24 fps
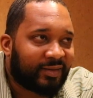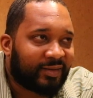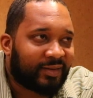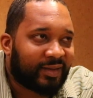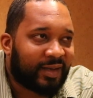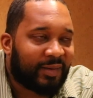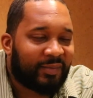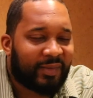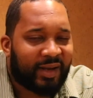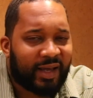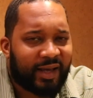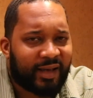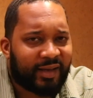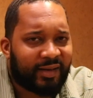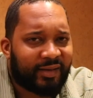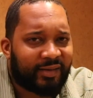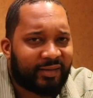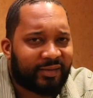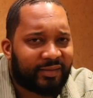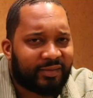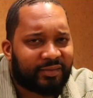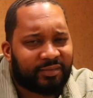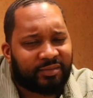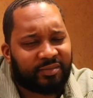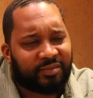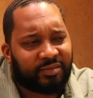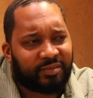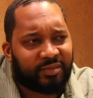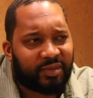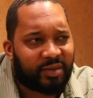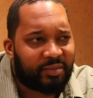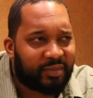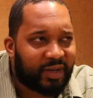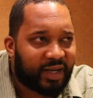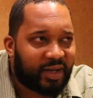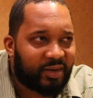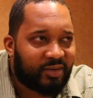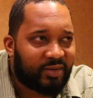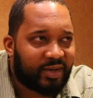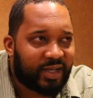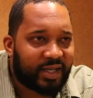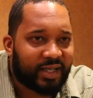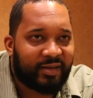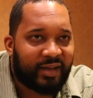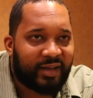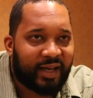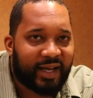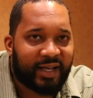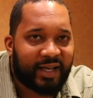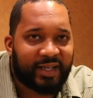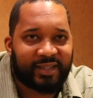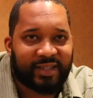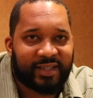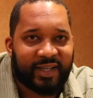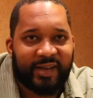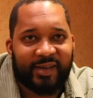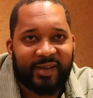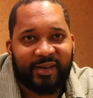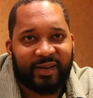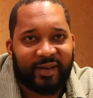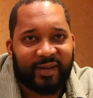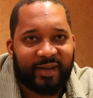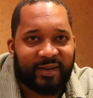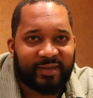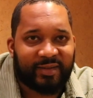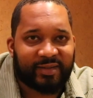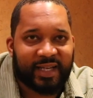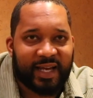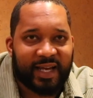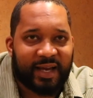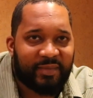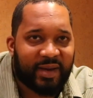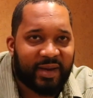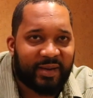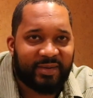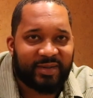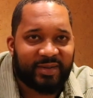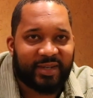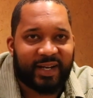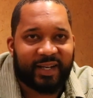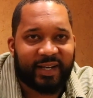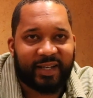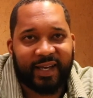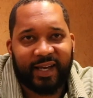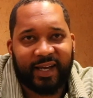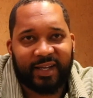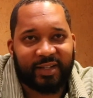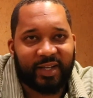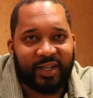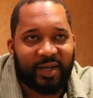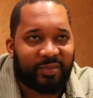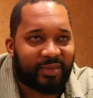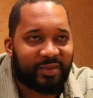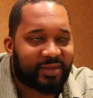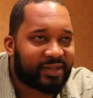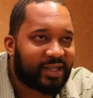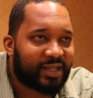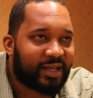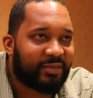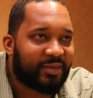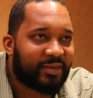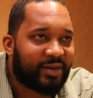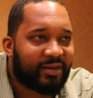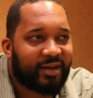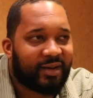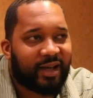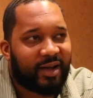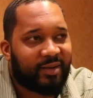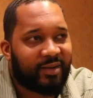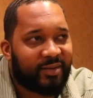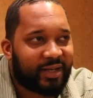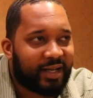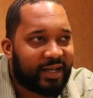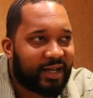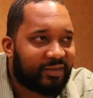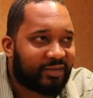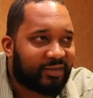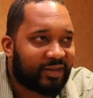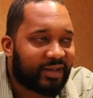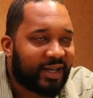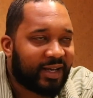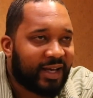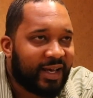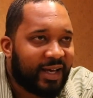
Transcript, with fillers: I'm like, about what? I ain't seen in a long time. Maybe you trying to catch up or something. Okay, whatever.